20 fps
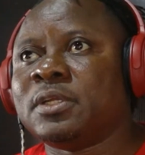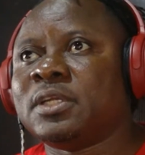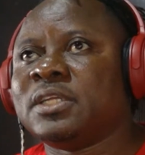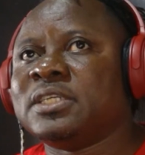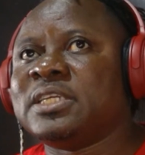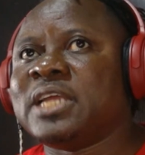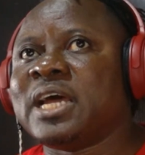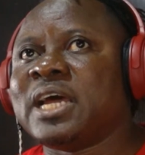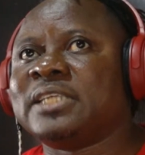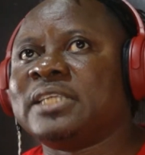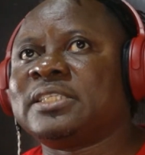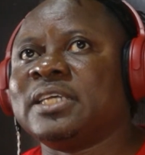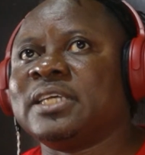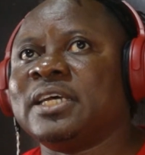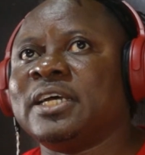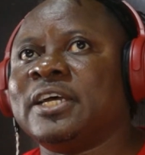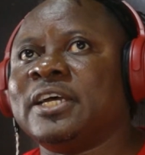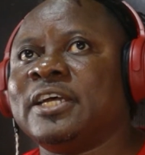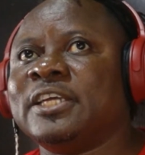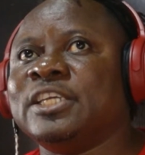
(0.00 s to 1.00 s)
that
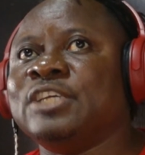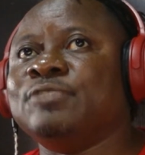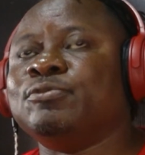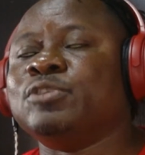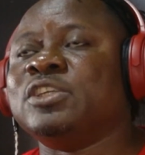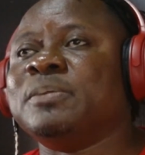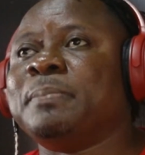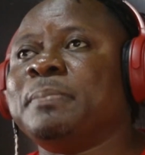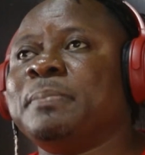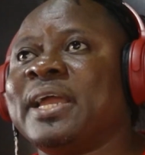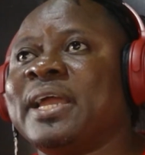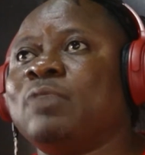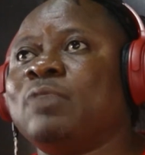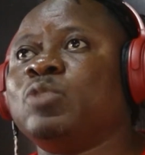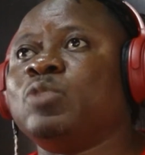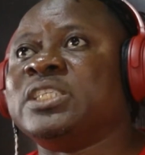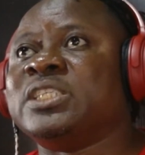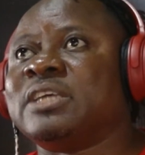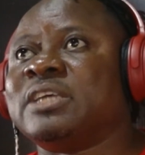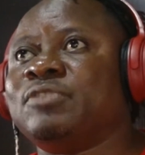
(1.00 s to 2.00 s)
even if Bayern
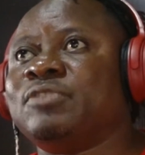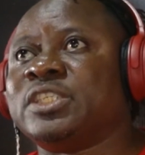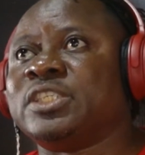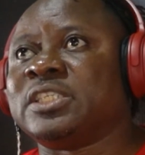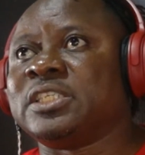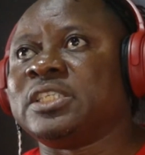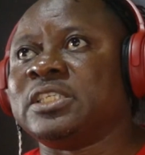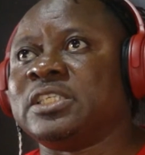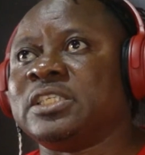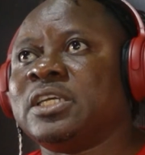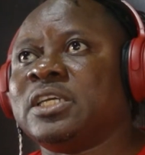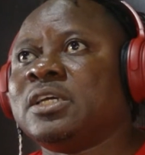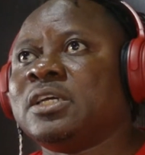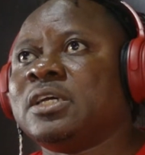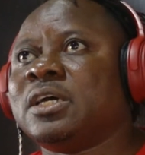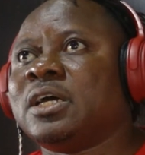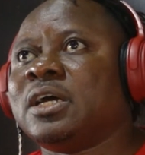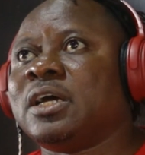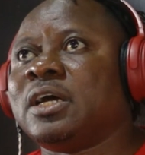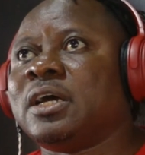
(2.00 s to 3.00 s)
wins everything,
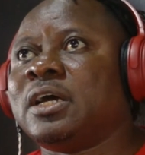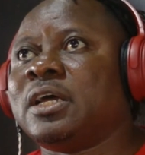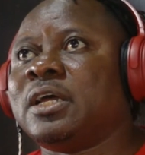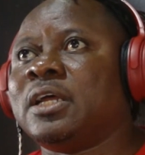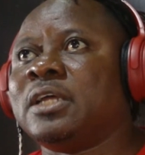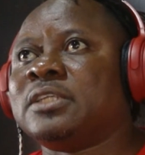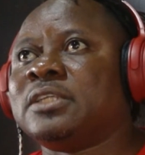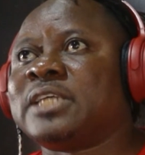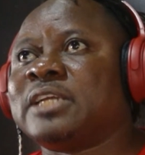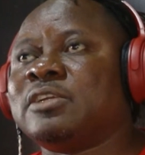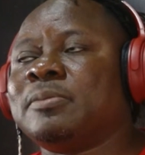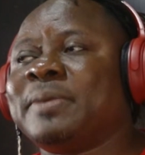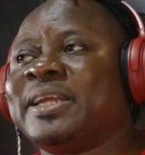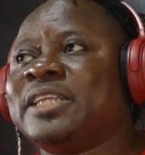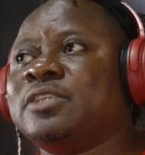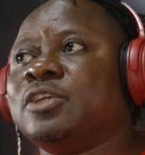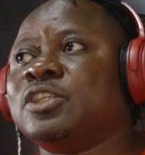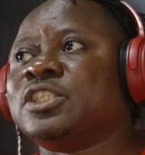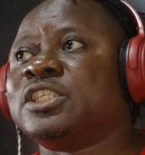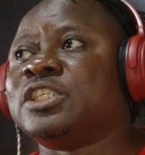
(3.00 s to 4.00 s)
Sadio Mane
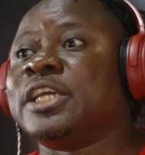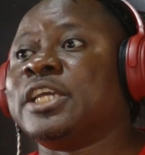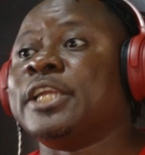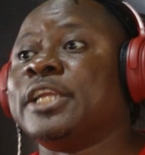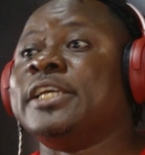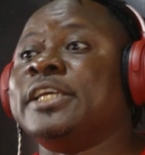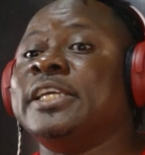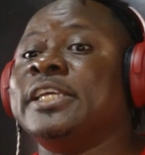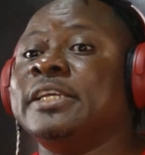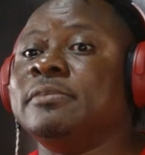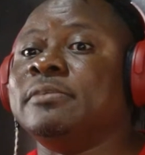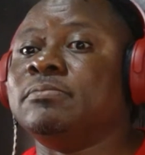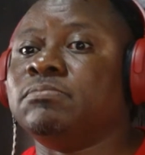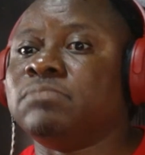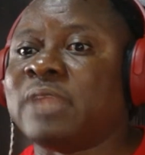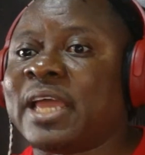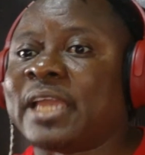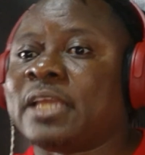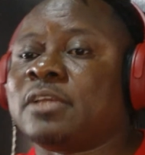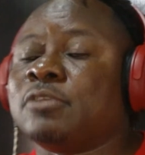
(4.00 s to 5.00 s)
doesn't get a
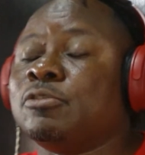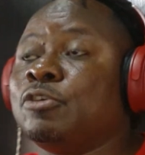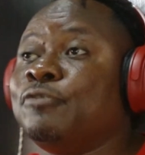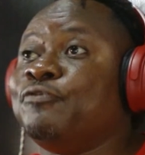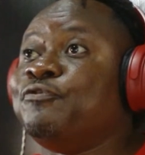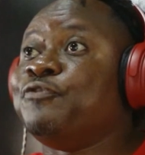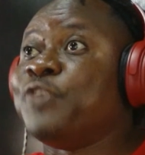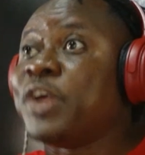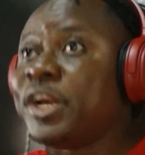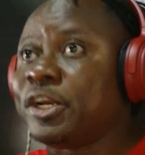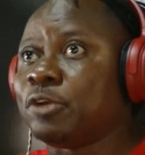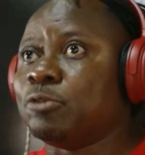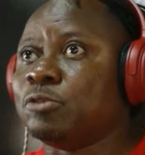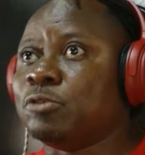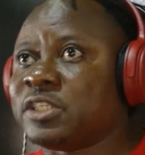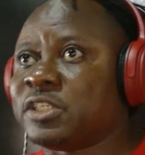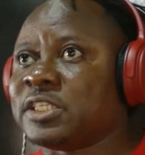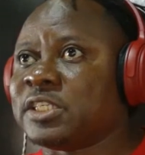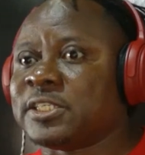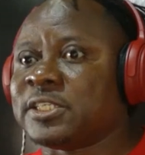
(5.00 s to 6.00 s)
very good
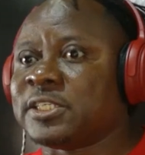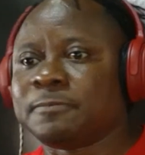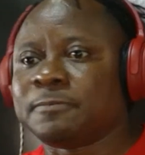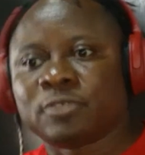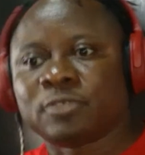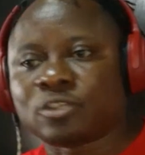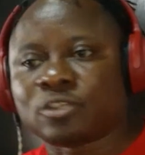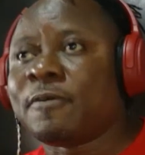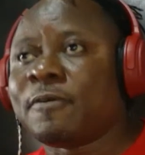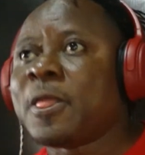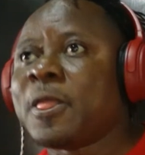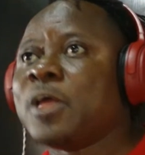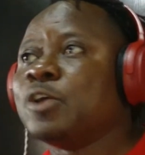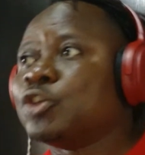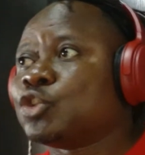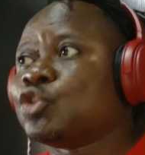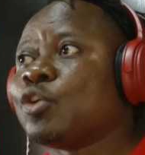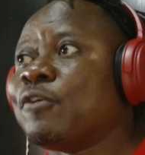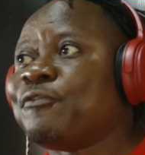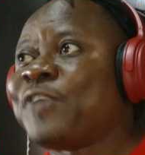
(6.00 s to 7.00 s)
season.
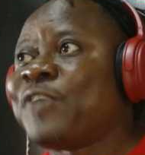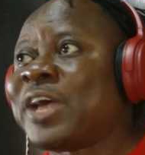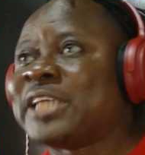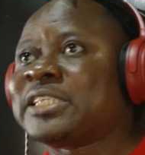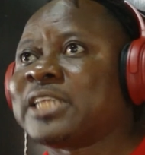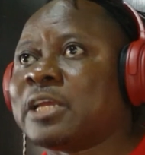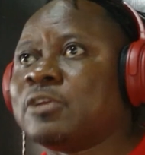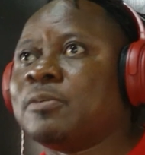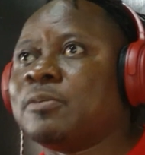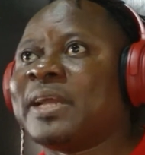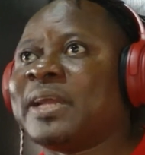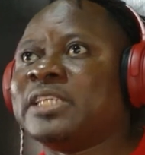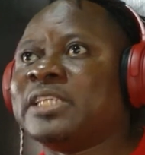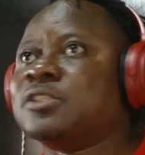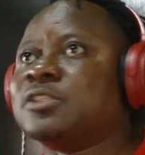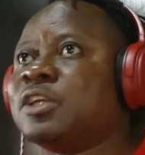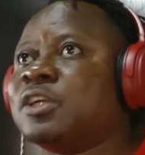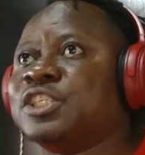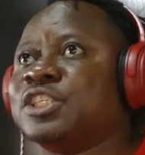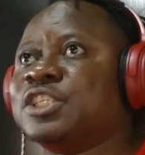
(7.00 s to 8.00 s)
So far, Sadio Mane is
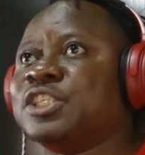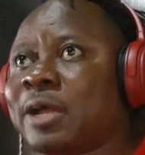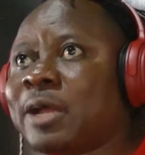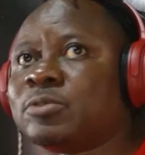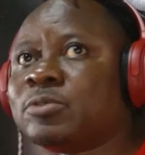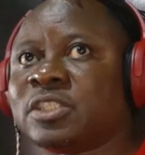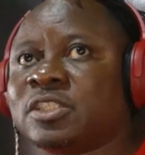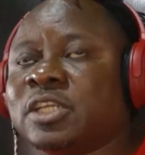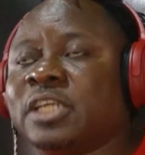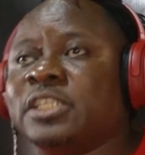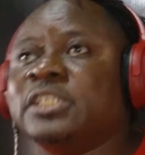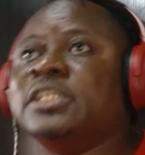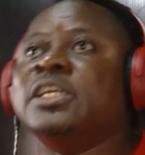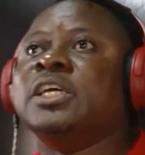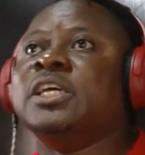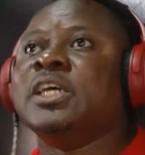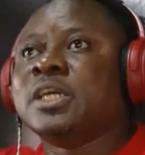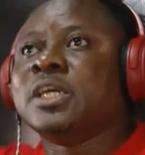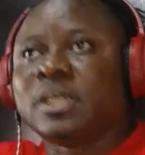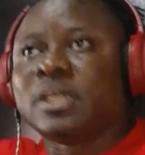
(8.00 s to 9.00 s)
not a shout. It's not the
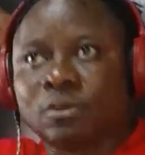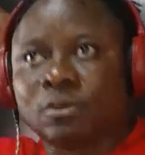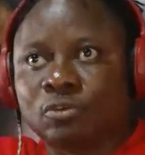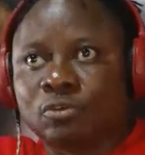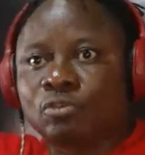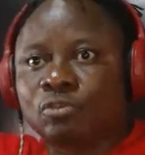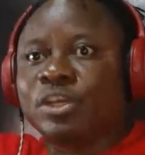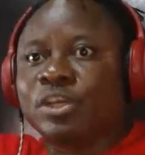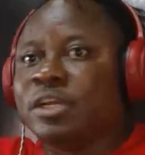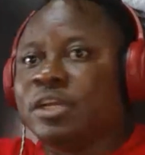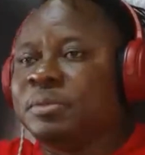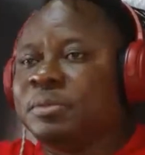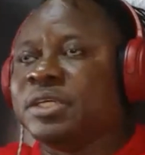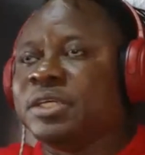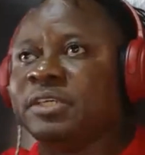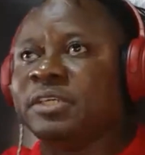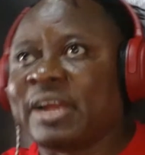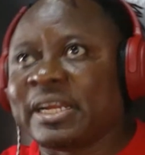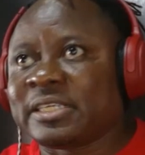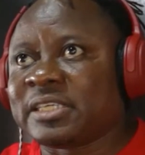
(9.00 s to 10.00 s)
Hail Mary
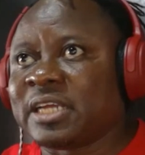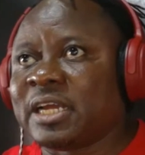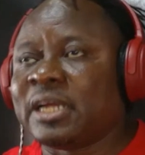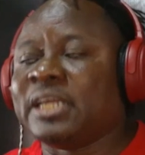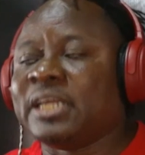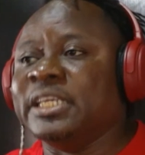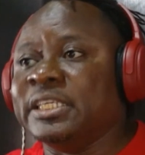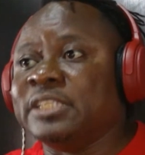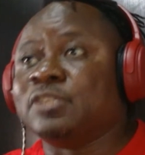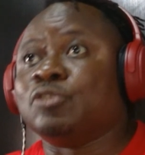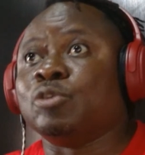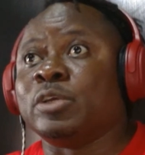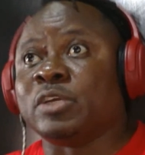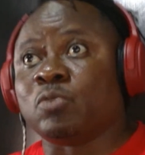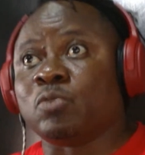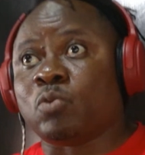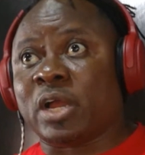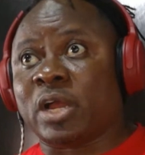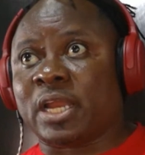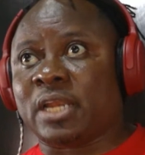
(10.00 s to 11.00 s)
right now. He's doing
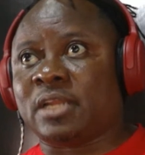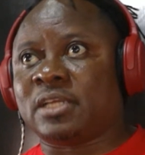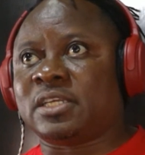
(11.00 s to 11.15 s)
well.